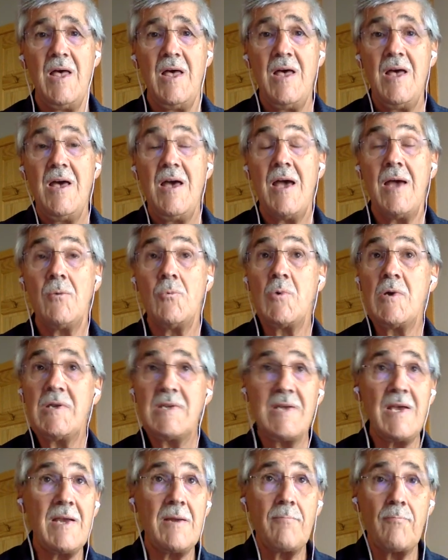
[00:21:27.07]
and we
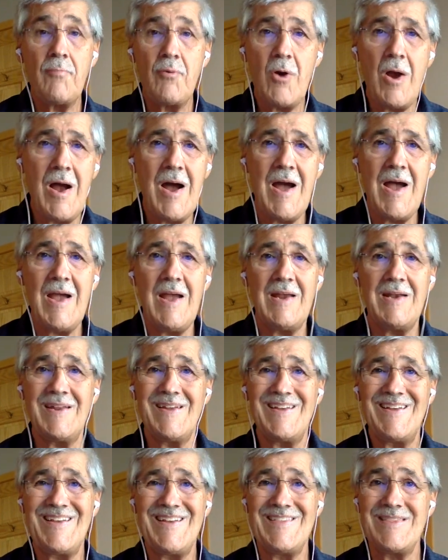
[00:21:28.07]
take pride
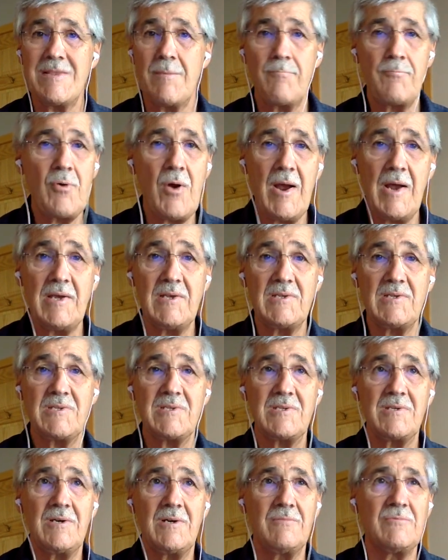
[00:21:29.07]
in the price
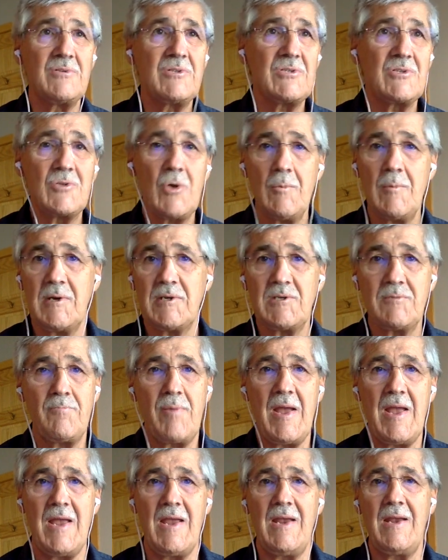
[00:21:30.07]
of so much
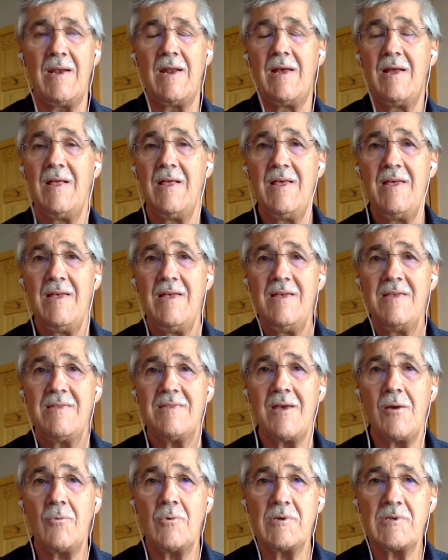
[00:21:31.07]
pain that
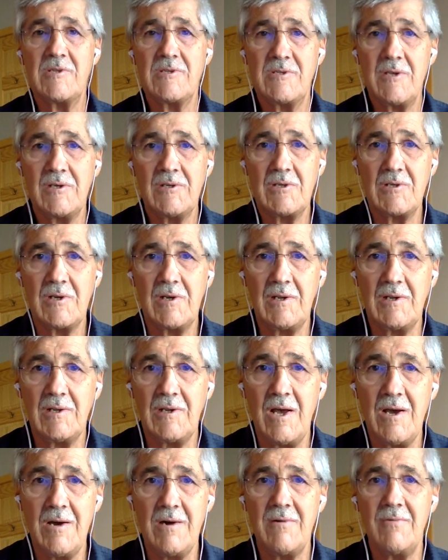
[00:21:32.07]
with such
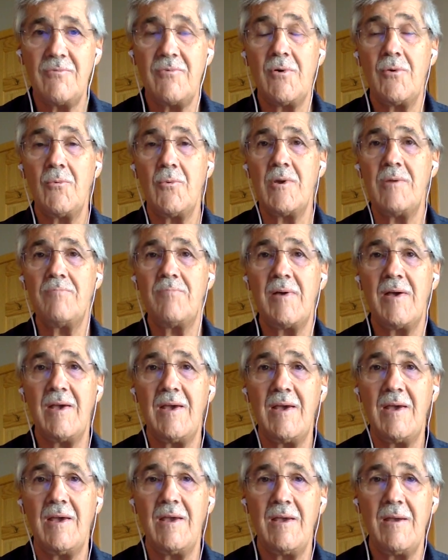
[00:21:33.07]
love we pay.
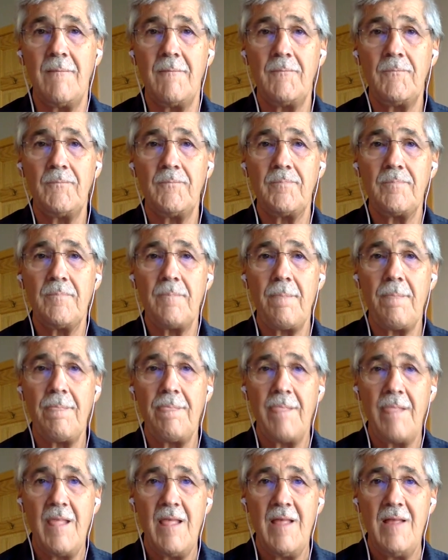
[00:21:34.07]

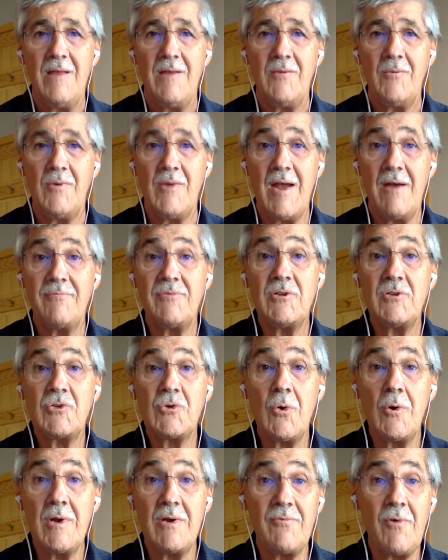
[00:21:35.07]
We have the joy
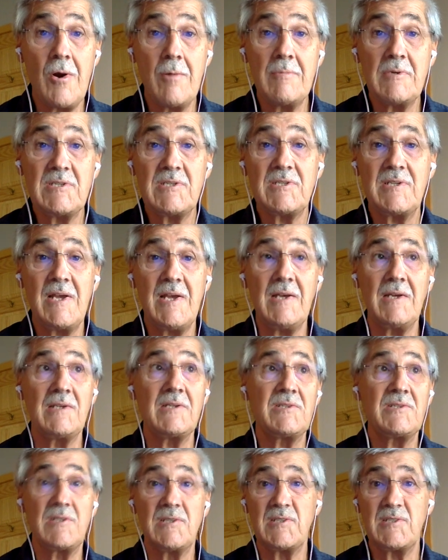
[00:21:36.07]
of our mistakes,
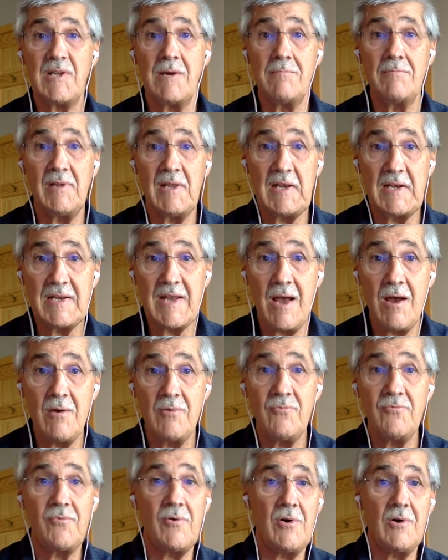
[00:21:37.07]
the stumbling
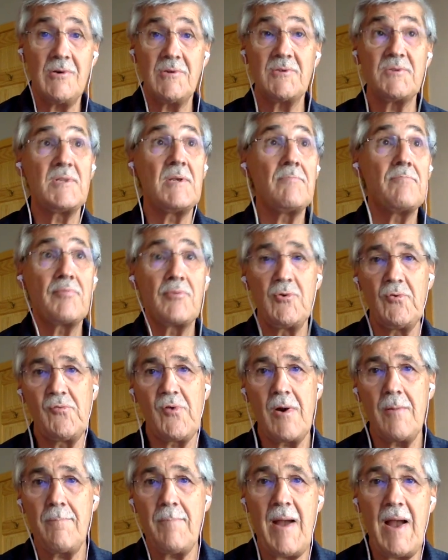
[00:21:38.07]
downfalls that prove our
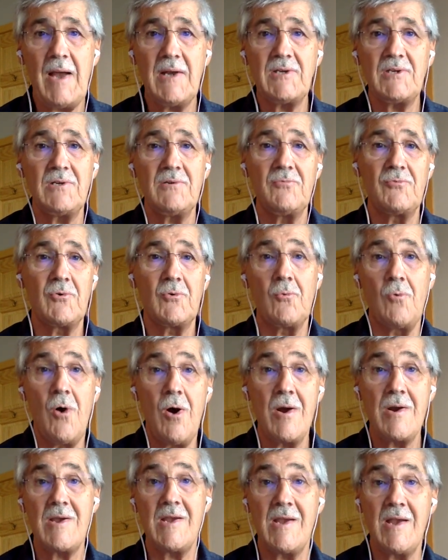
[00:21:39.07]
passion for
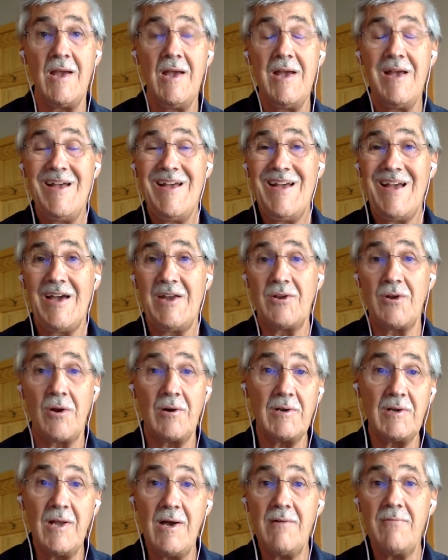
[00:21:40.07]
walking and our
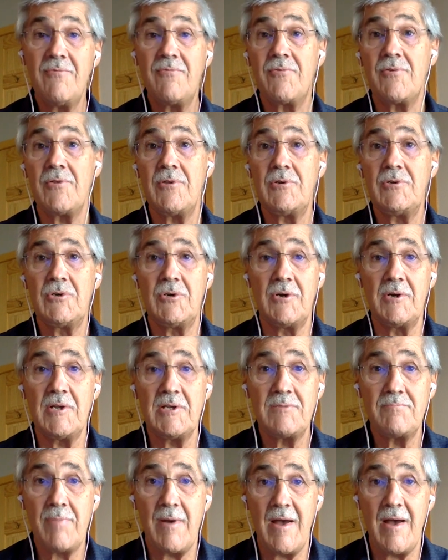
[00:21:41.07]
love for the journey's
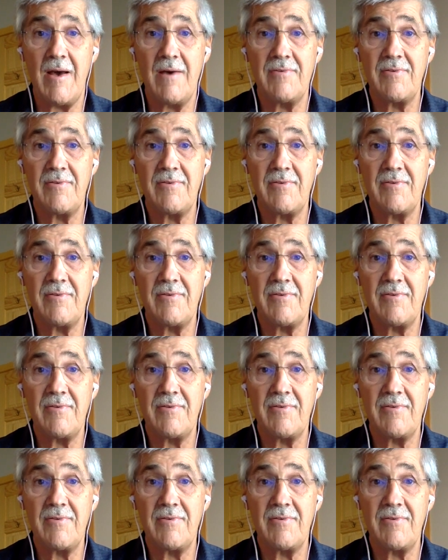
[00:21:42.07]
path.